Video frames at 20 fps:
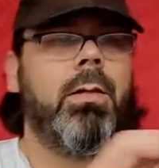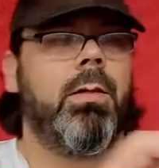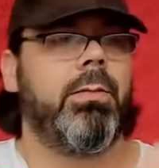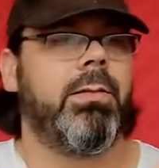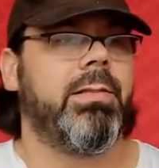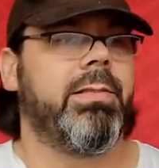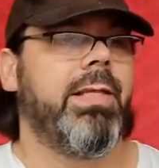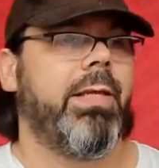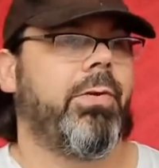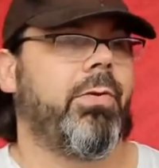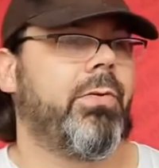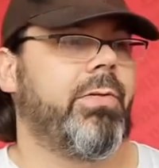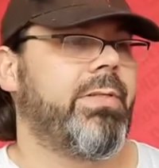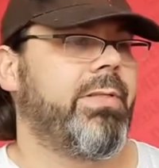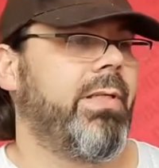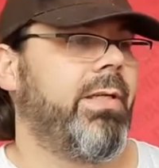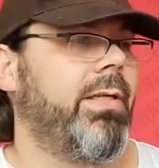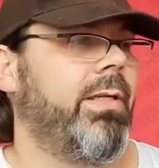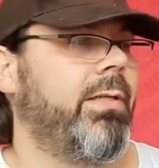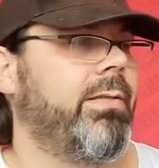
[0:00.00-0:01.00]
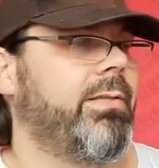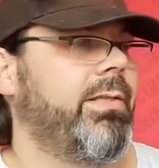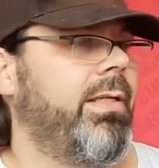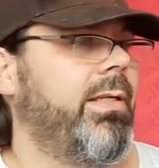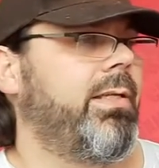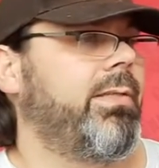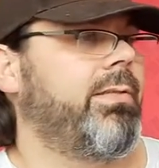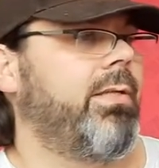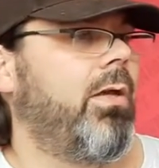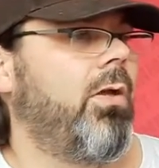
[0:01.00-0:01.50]
This letter
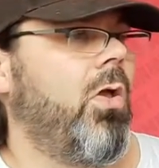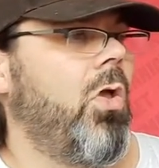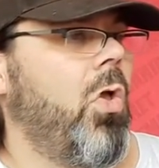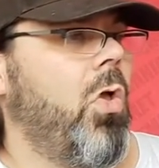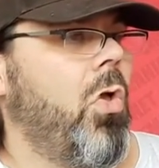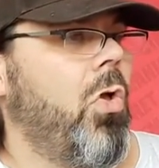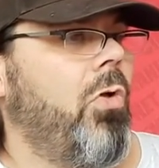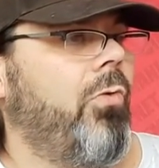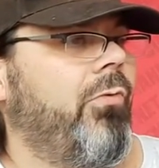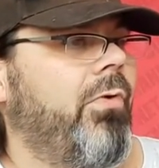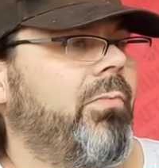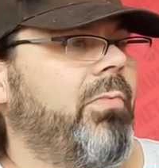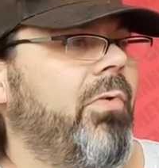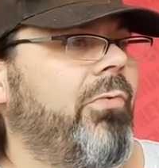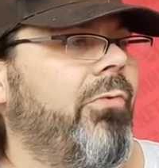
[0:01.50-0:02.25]
says, from the